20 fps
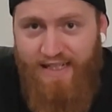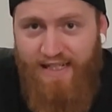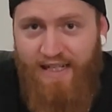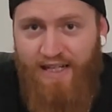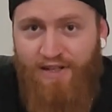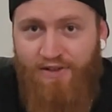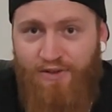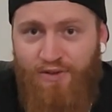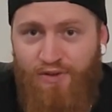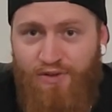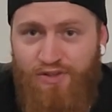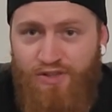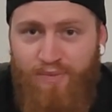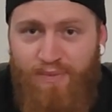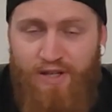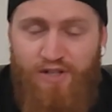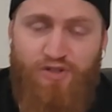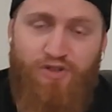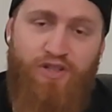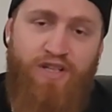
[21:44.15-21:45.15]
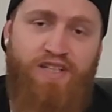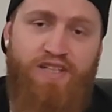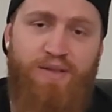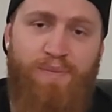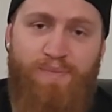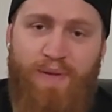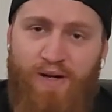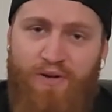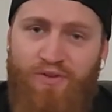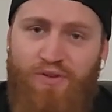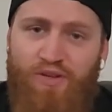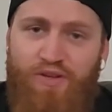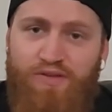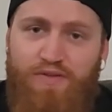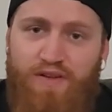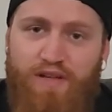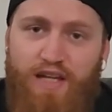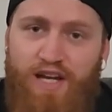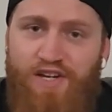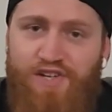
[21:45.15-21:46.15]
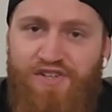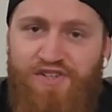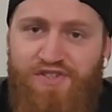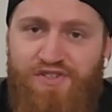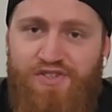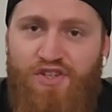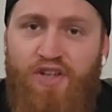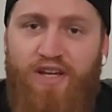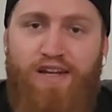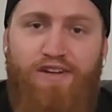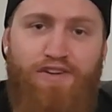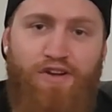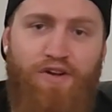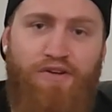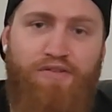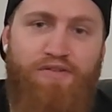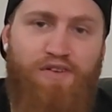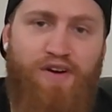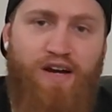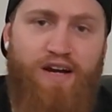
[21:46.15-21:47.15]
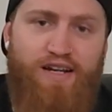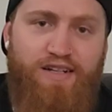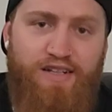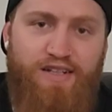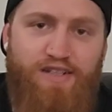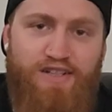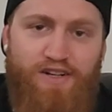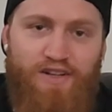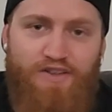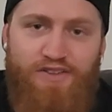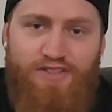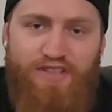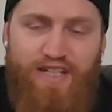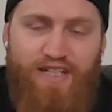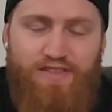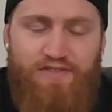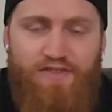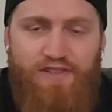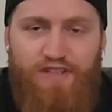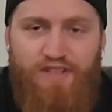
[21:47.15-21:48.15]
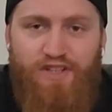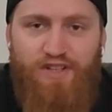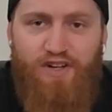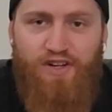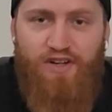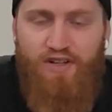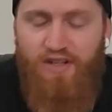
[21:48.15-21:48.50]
and also make sure you hit the bell notification so you get notified on the next video.